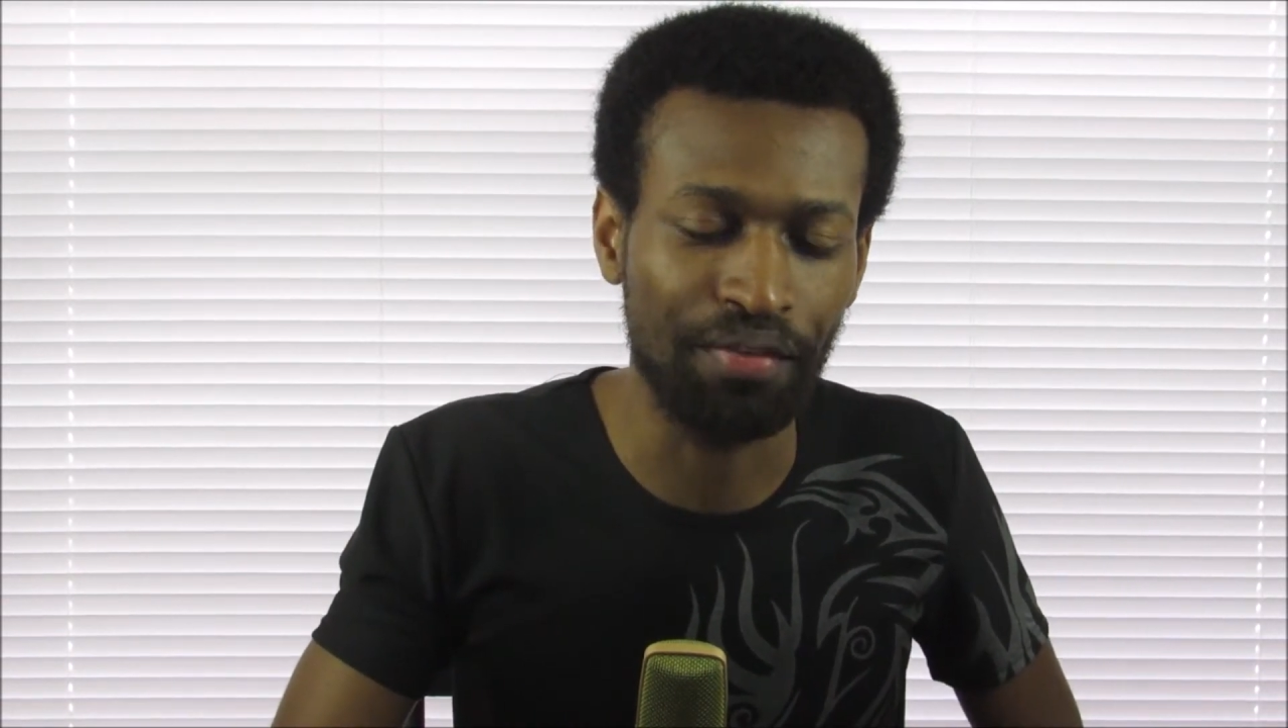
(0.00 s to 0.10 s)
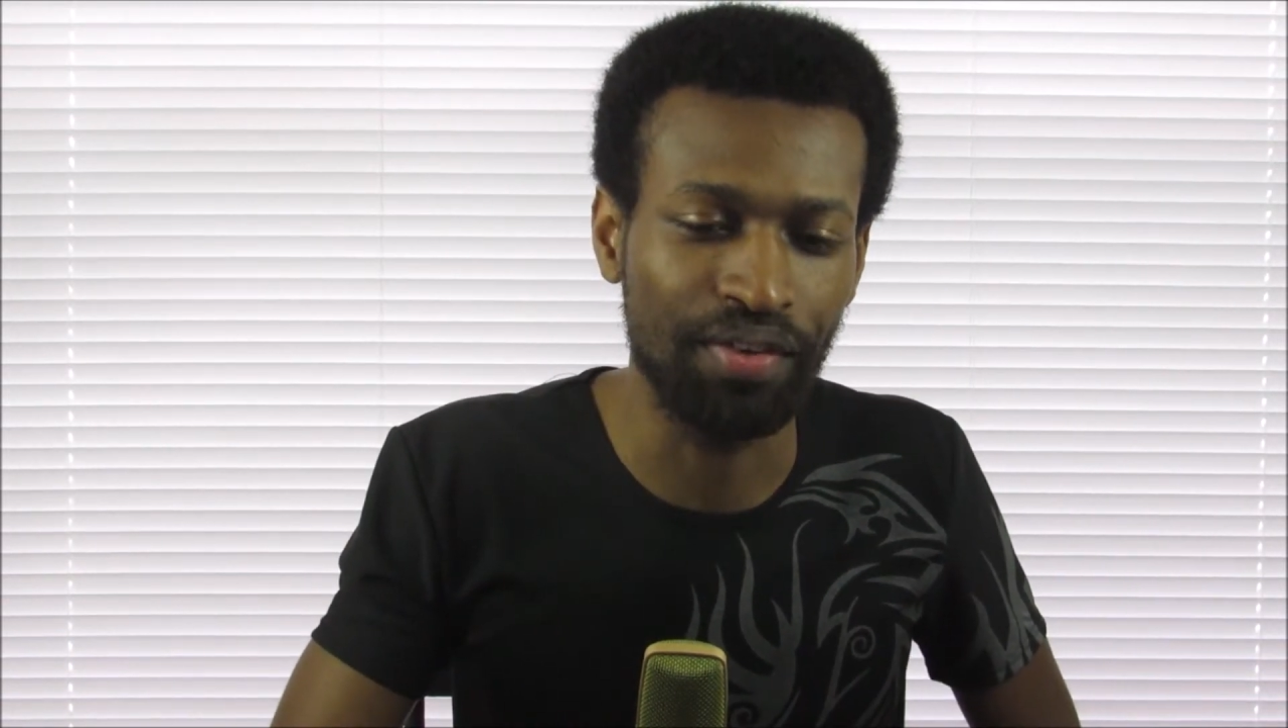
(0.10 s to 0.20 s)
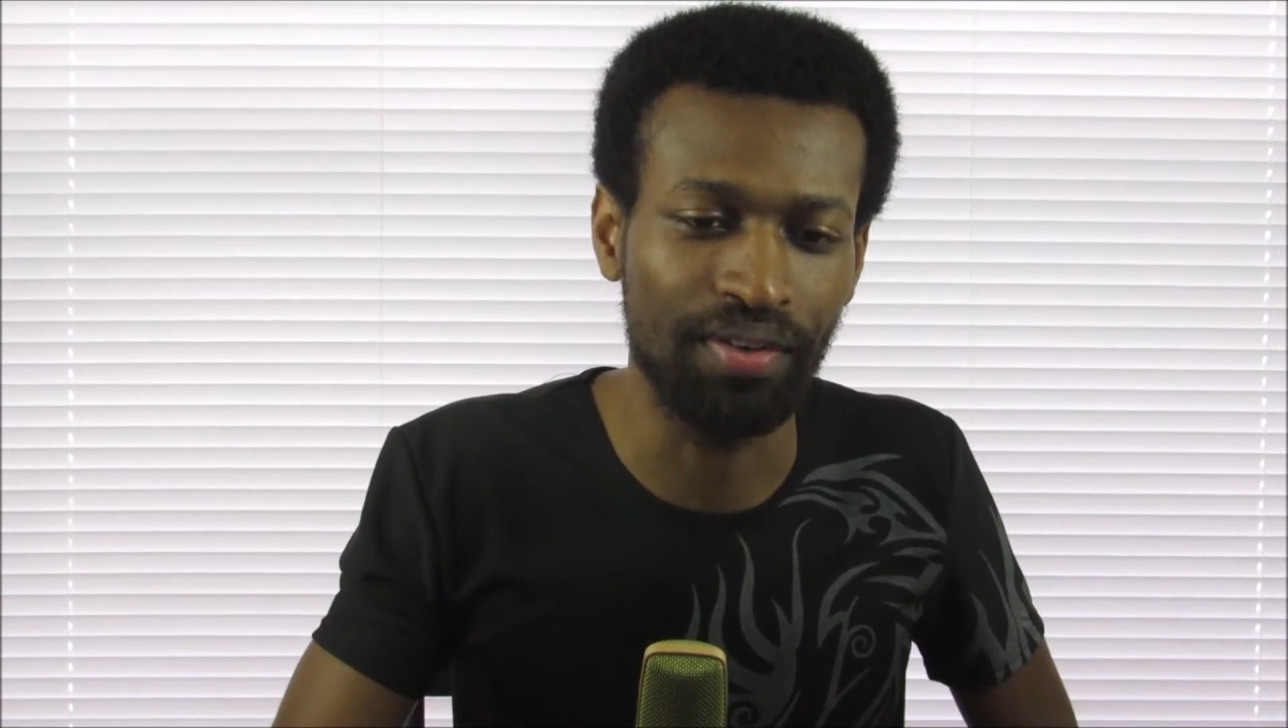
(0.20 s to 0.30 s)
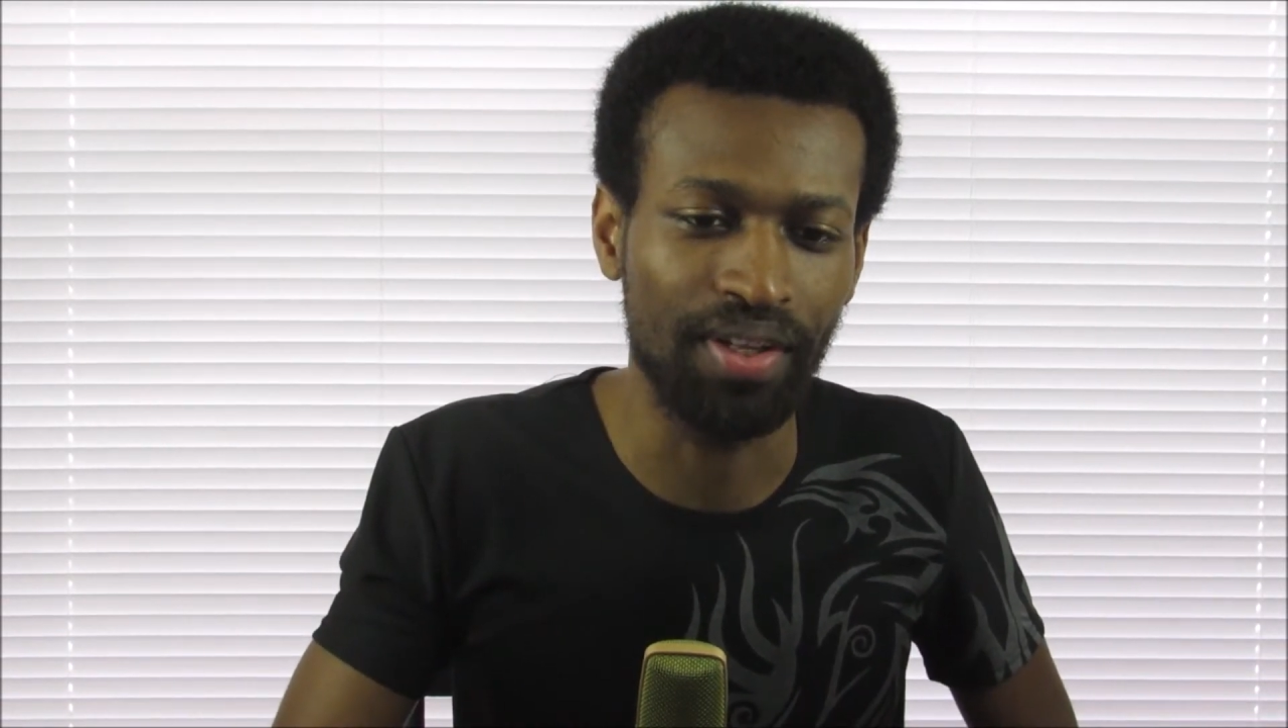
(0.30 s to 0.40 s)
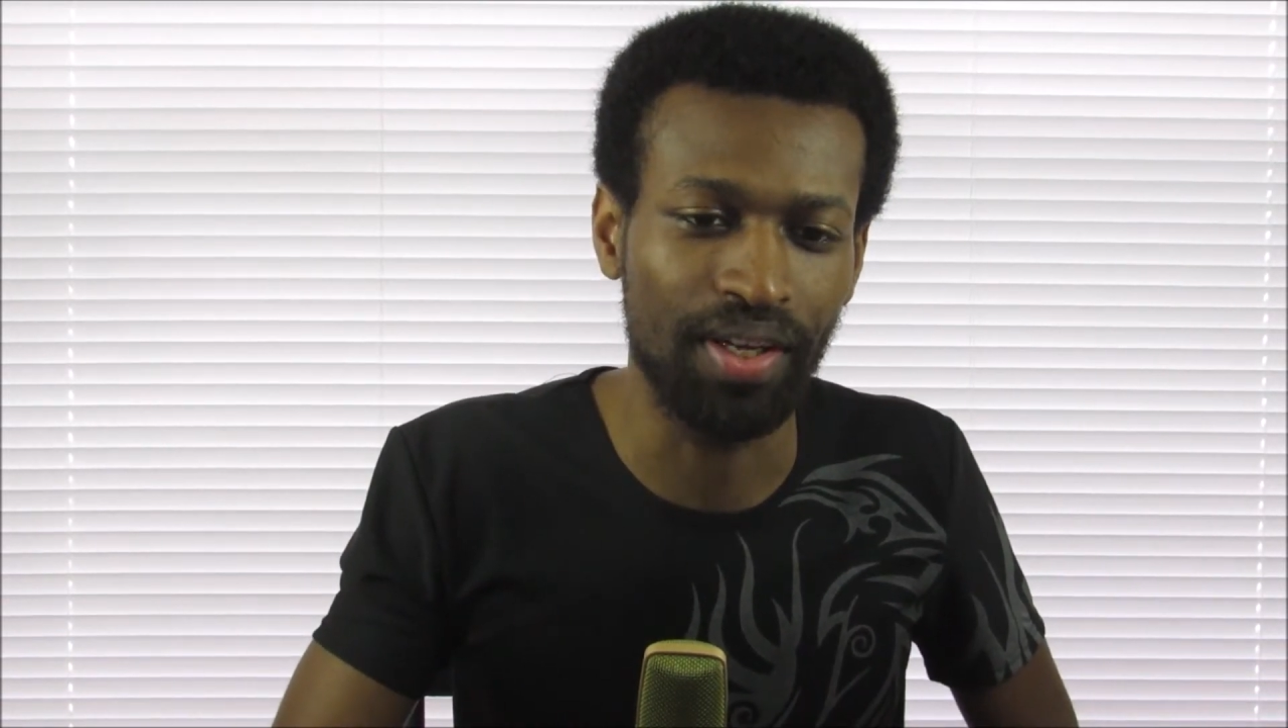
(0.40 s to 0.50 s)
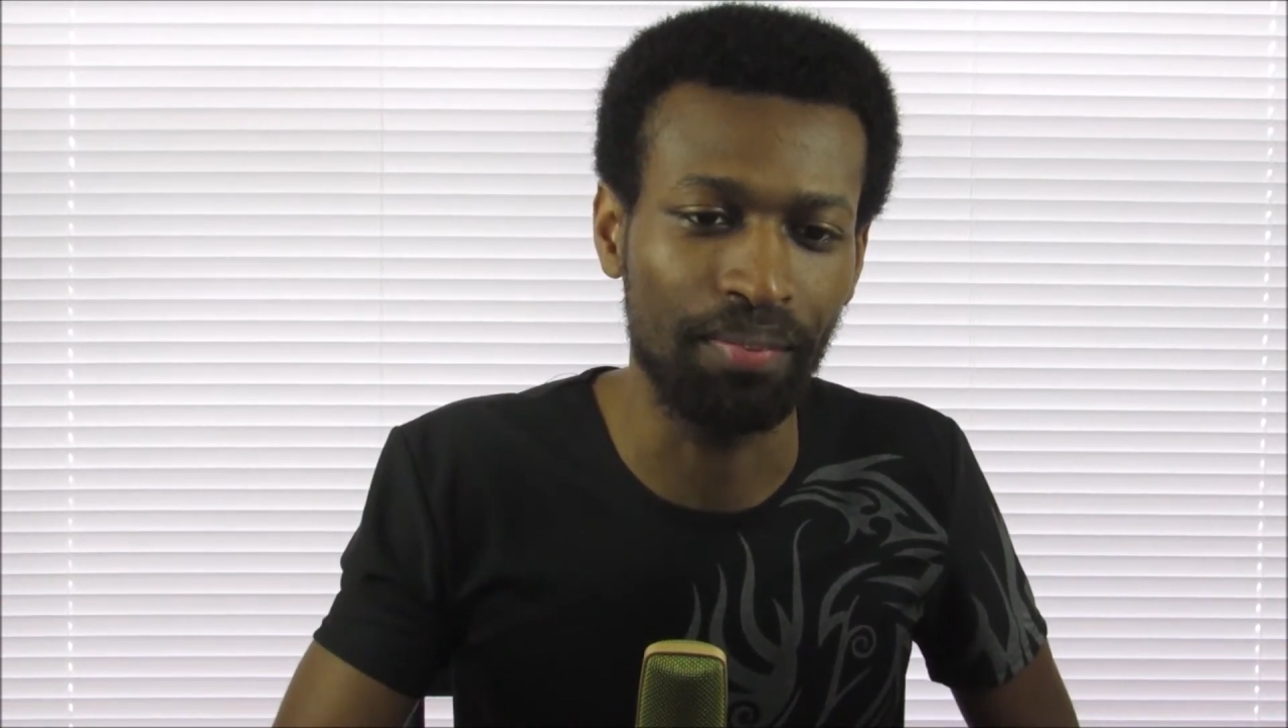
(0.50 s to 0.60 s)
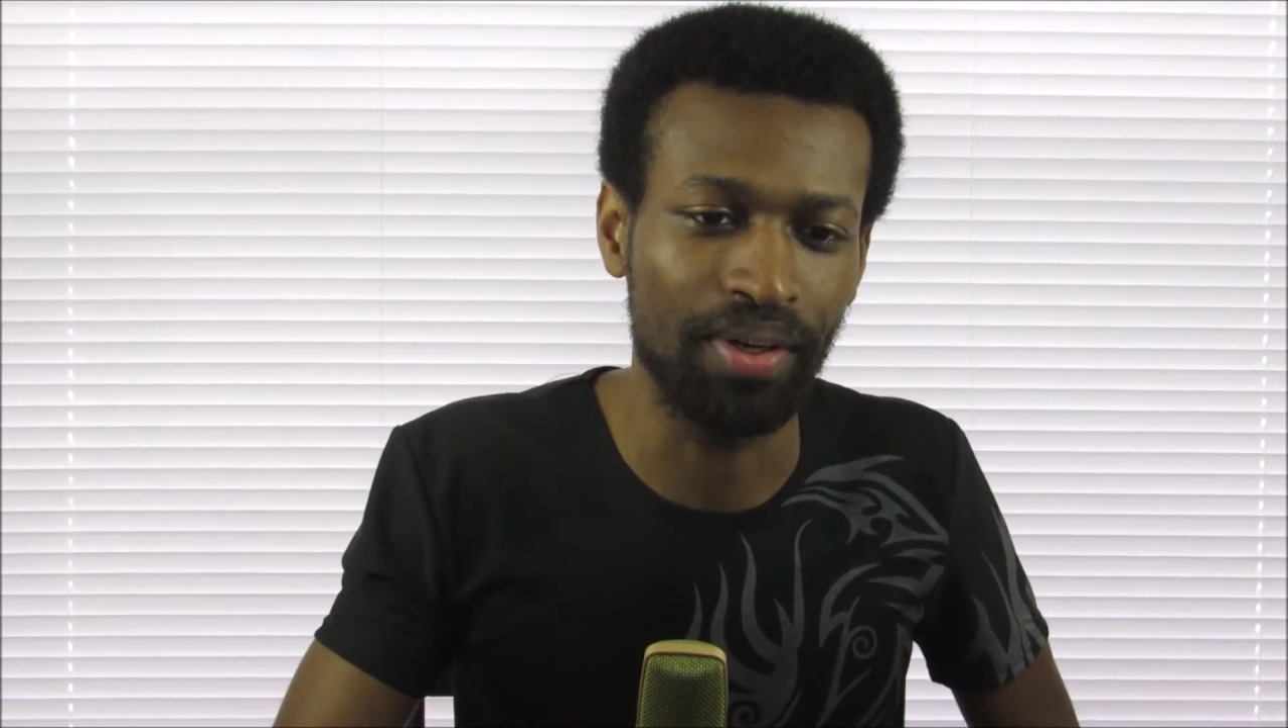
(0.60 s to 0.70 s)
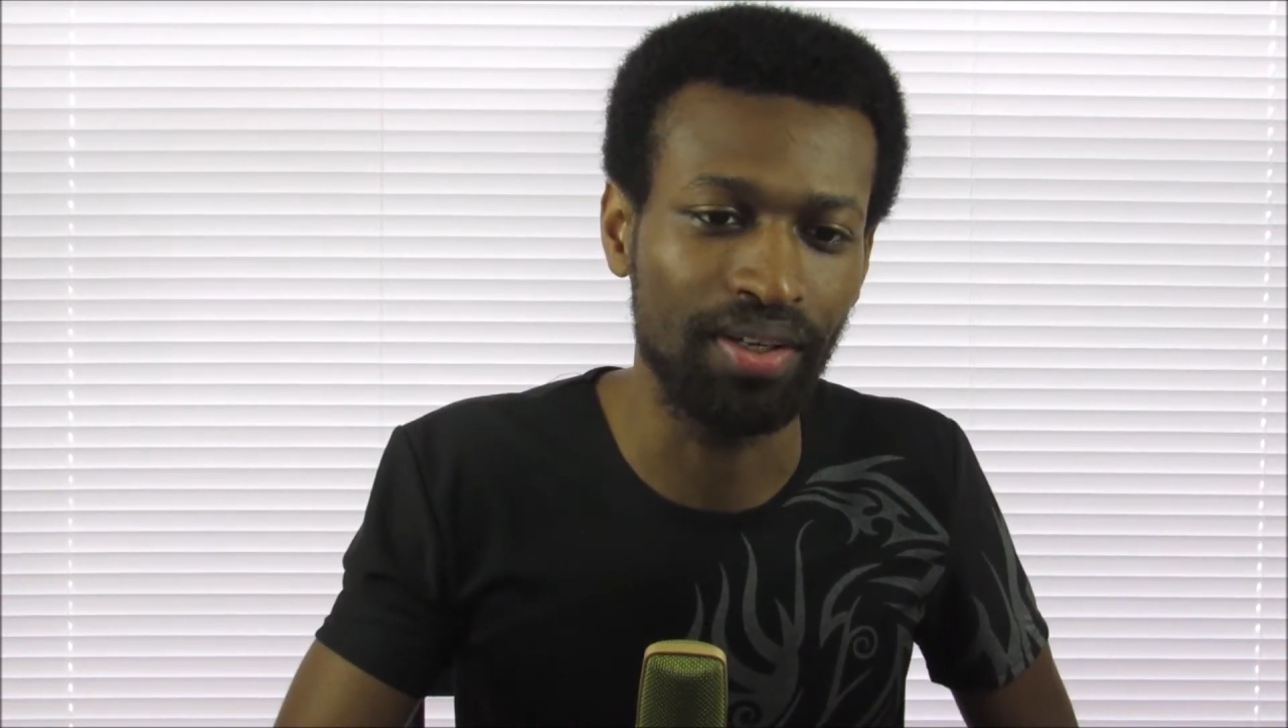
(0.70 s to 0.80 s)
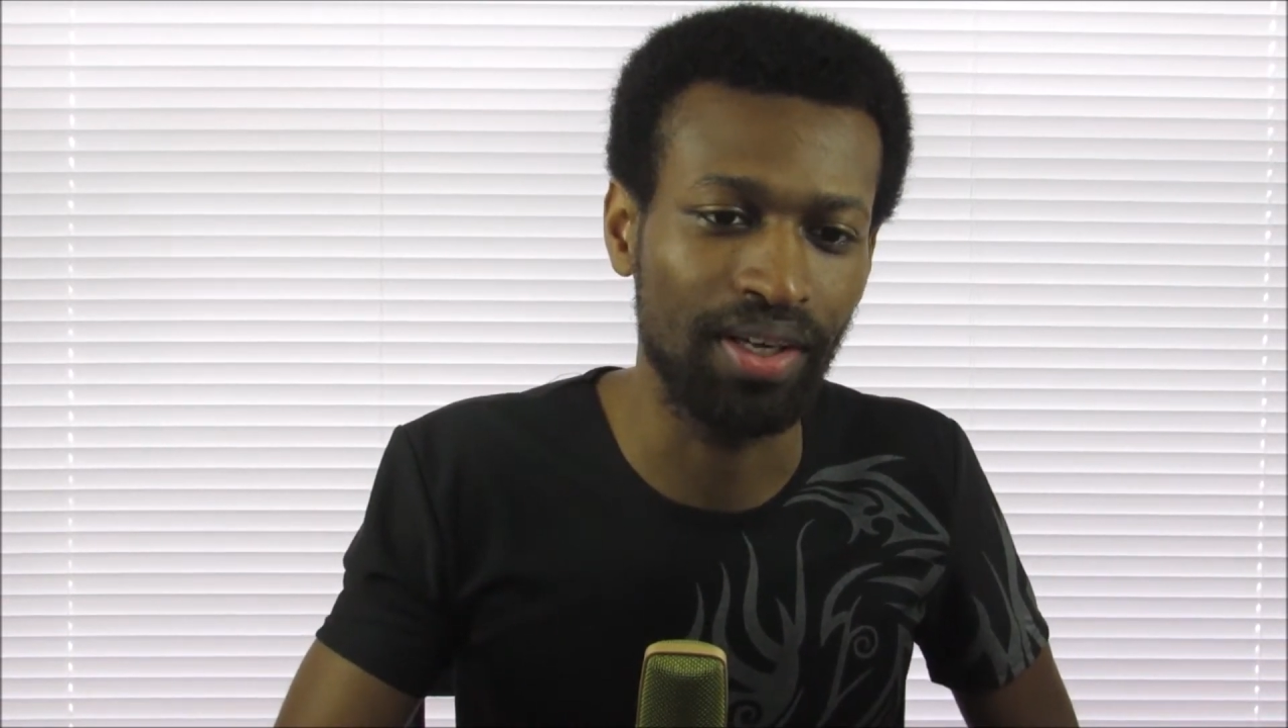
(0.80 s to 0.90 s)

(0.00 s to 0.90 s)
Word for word: get that feel then,